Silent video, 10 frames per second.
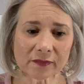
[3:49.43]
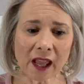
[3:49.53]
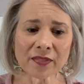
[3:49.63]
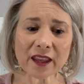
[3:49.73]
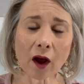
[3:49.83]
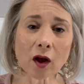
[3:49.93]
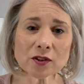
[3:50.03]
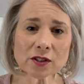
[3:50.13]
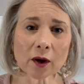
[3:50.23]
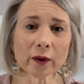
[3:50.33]
Then
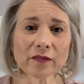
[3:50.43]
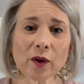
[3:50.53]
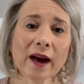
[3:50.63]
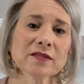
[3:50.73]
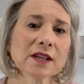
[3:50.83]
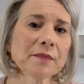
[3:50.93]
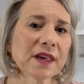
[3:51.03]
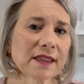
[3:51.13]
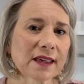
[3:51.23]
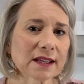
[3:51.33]
also, if you have
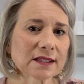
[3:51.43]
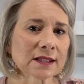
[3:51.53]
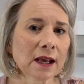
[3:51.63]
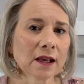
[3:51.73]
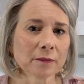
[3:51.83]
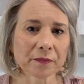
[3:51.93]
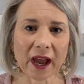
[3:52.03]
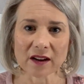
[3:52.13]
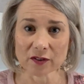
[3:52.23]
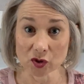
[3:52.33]
something that's
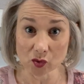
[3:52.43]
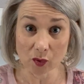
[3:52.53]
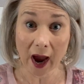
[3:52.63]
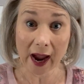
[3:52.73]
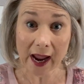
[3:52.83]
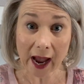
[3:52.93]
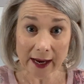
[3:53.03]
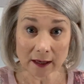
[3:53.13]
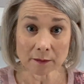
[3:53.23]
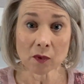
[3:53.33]
kind of a dry
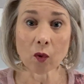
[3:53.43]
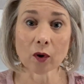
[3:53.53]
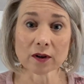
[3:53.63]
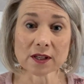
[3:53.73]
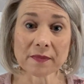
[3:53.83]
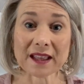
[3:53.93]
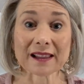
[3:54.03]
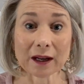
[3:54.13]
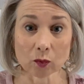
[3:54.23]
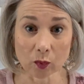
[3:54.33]
item or something
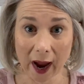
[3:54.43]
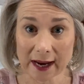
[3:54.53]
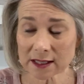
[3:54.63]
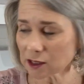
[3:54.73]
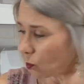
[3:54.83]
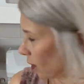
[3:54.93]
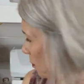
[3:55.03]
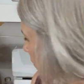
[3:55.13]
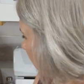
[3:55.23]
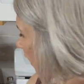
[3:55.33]
like rice, you want
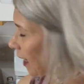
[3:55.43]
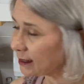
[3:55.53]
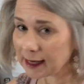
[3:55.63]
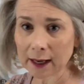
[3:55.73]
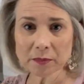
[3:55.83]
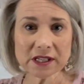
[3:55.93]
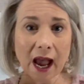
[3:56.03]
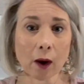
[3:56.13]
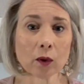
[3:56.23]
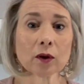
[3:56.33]
to put a damp
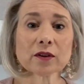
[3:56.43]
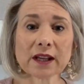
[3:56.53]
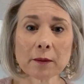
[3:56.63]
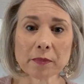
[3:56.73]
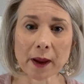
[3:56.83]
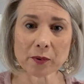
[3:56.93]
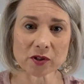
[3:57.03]
towel or damp paper